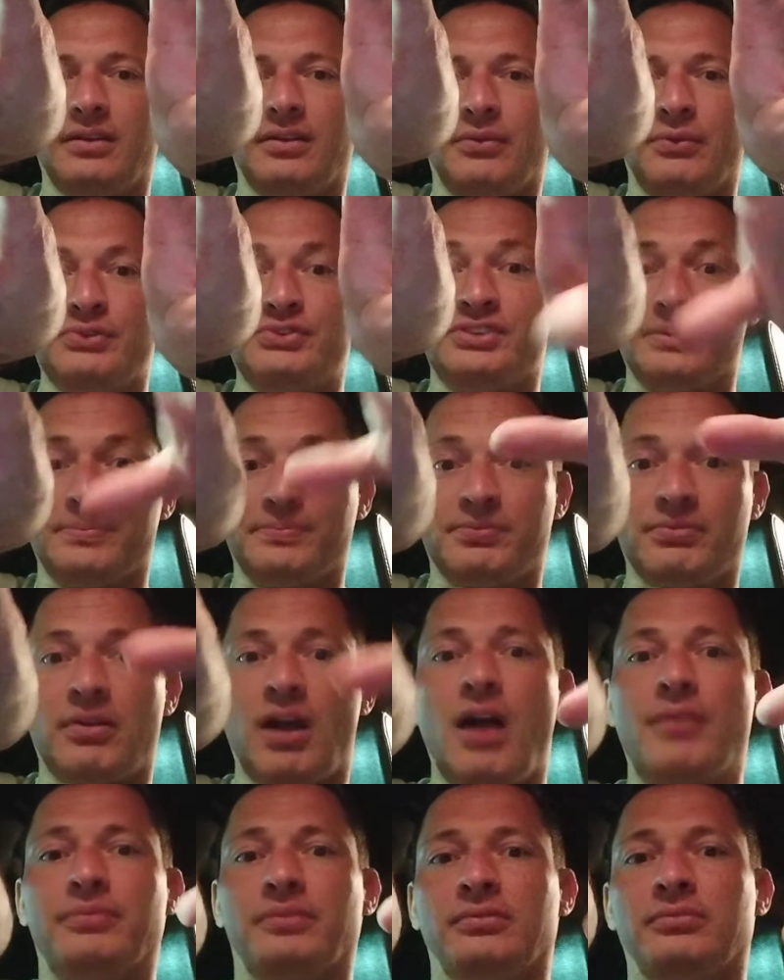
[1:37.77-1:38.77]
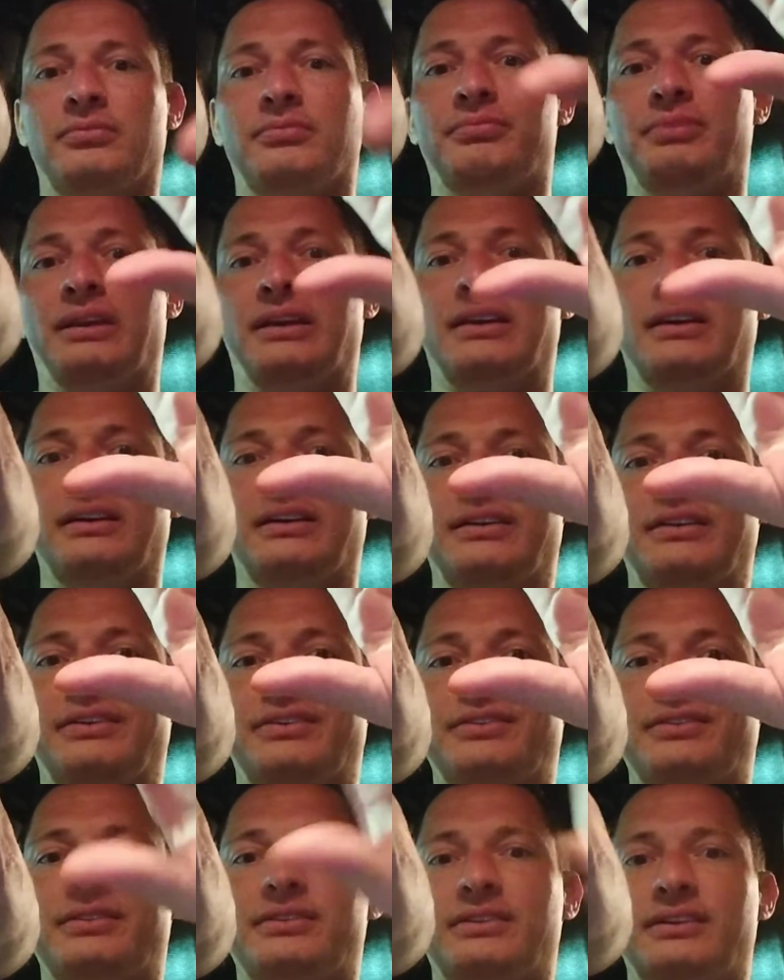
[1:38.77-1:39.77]
which is a problem,
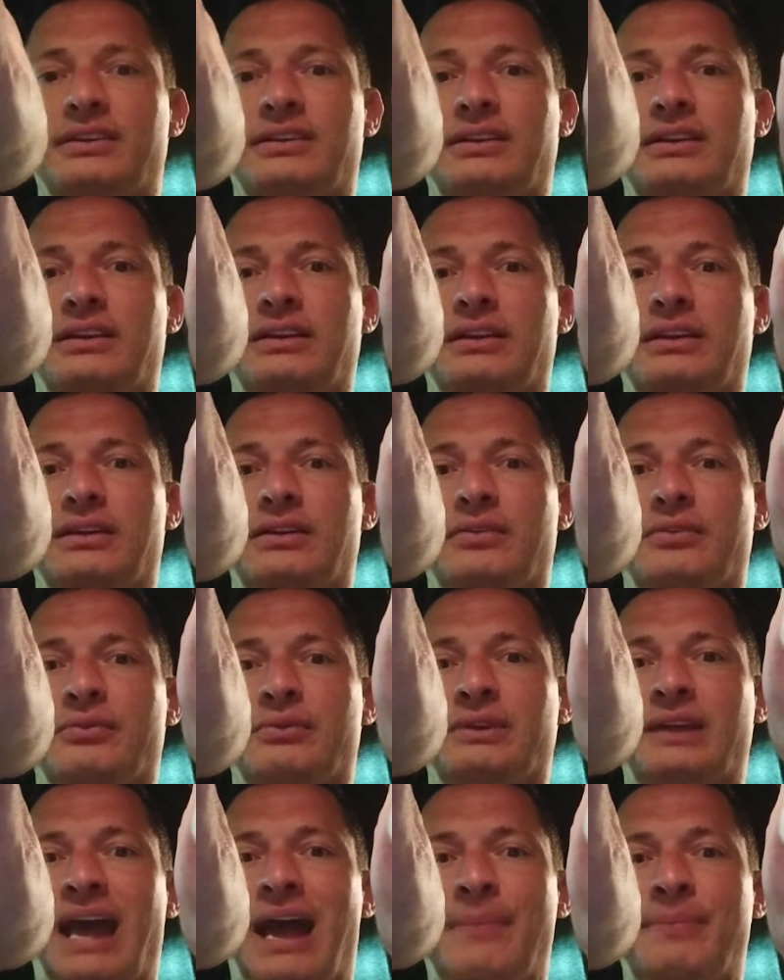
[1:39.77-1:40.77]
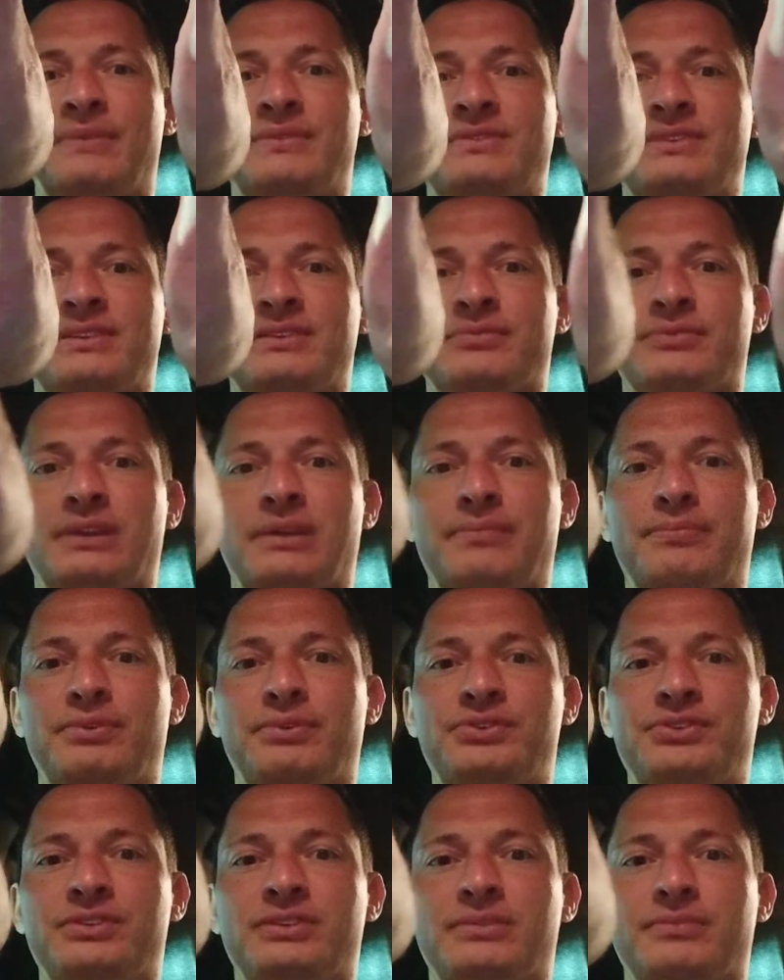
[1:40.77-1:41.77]
because what happens is when it
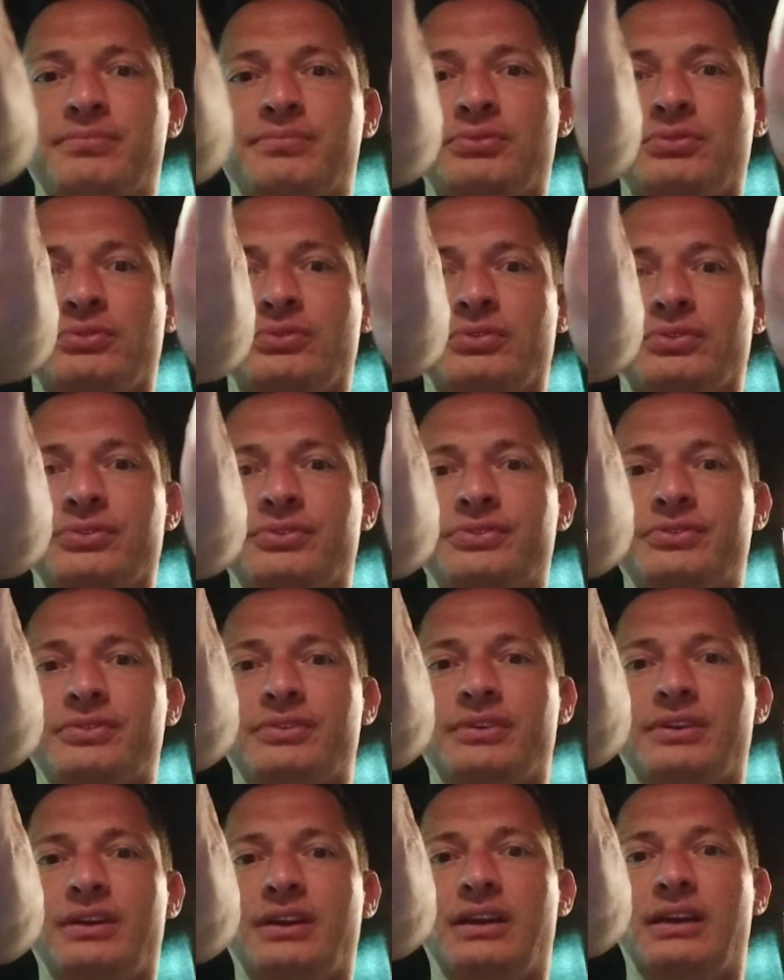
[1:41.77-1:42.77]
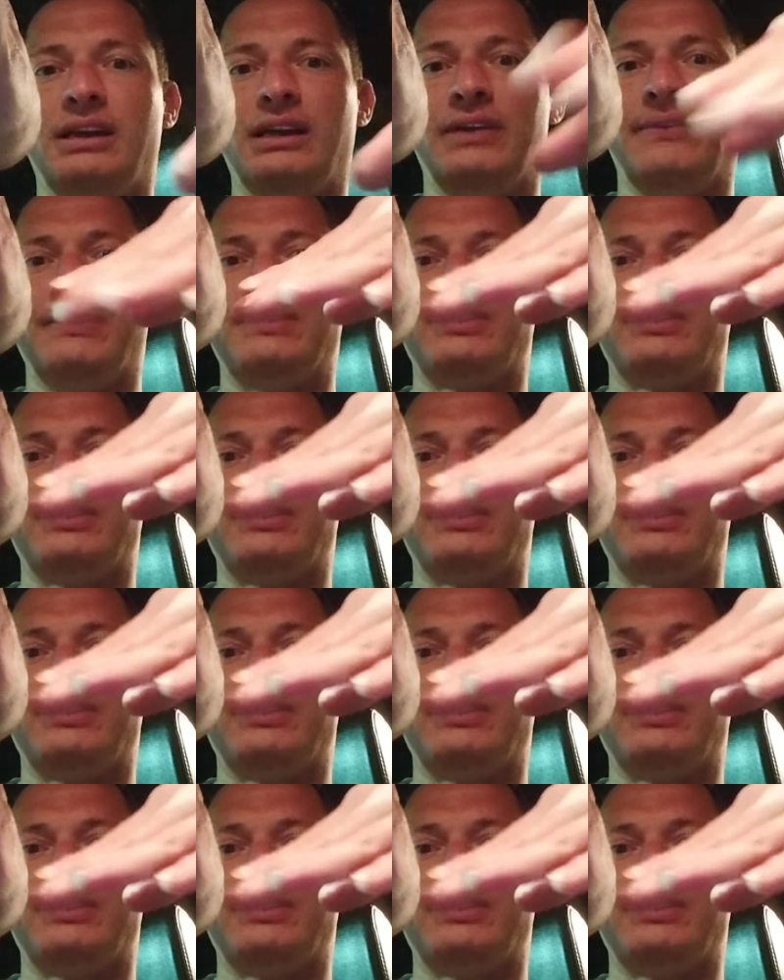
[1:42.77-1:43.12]
pushes and pulls, if